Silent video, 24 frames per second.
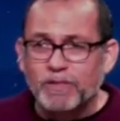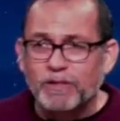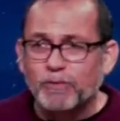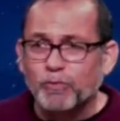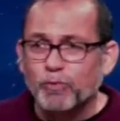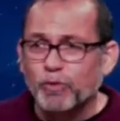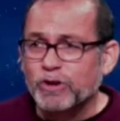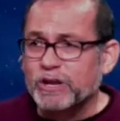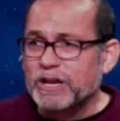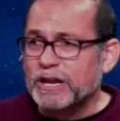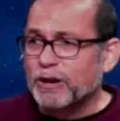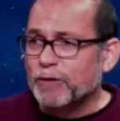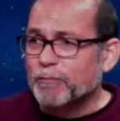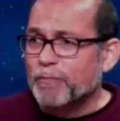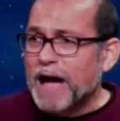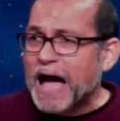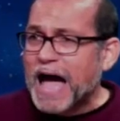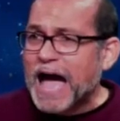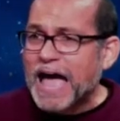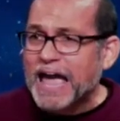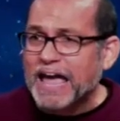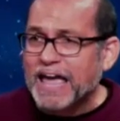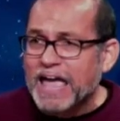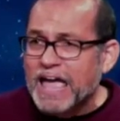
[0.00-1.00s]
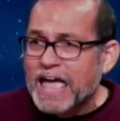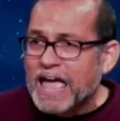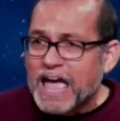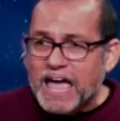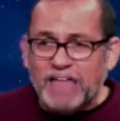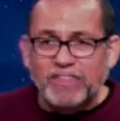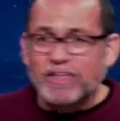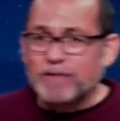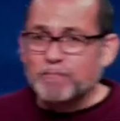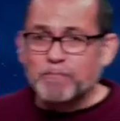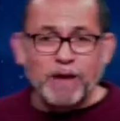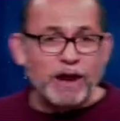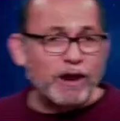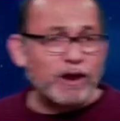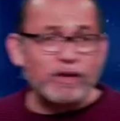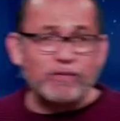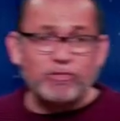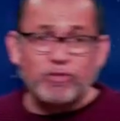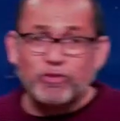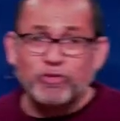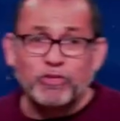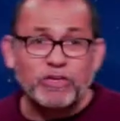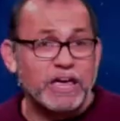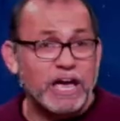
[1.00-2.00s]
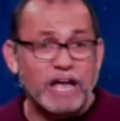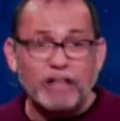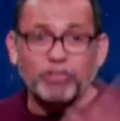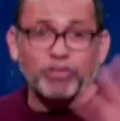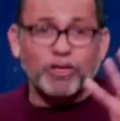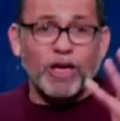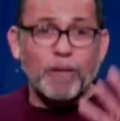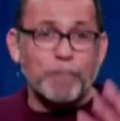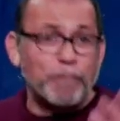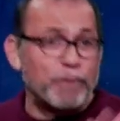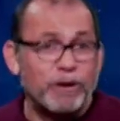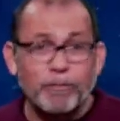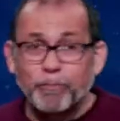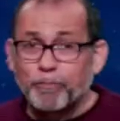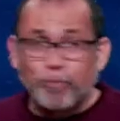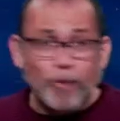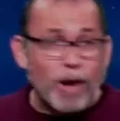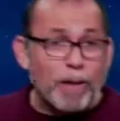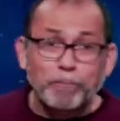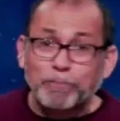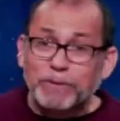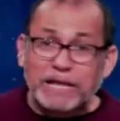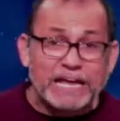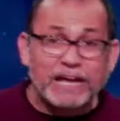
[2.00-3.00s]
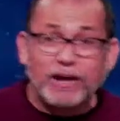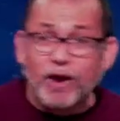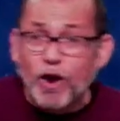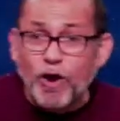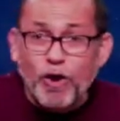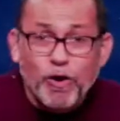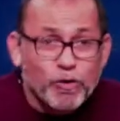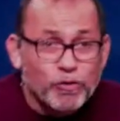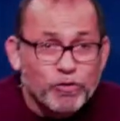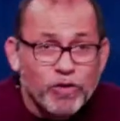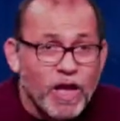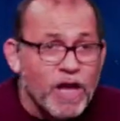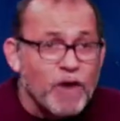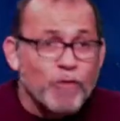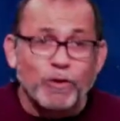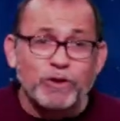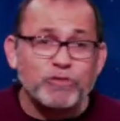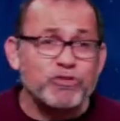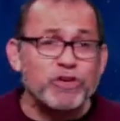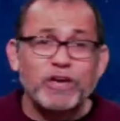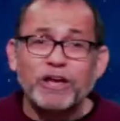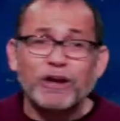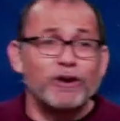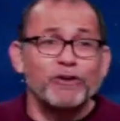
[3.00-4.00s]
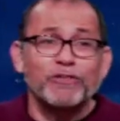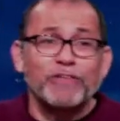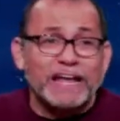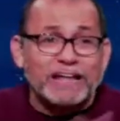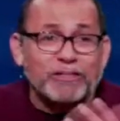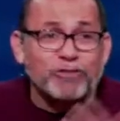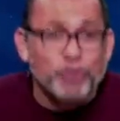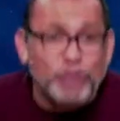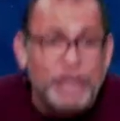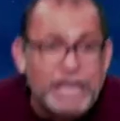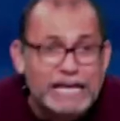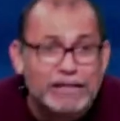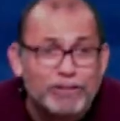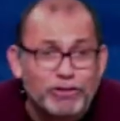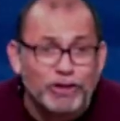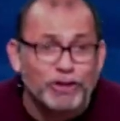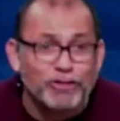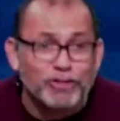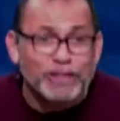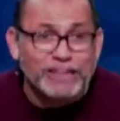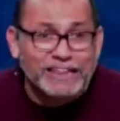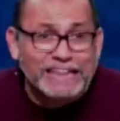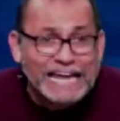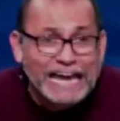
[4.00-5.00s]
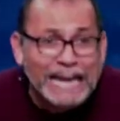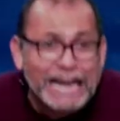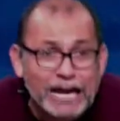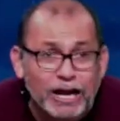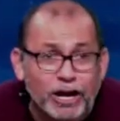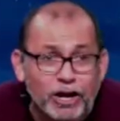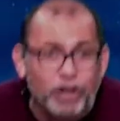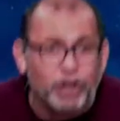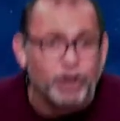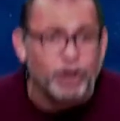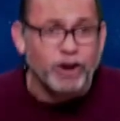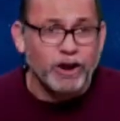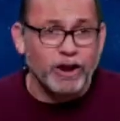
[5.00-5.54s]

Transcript: were nearby. And then Mary just gets up and abruptly goes when she hears that Jesus is here.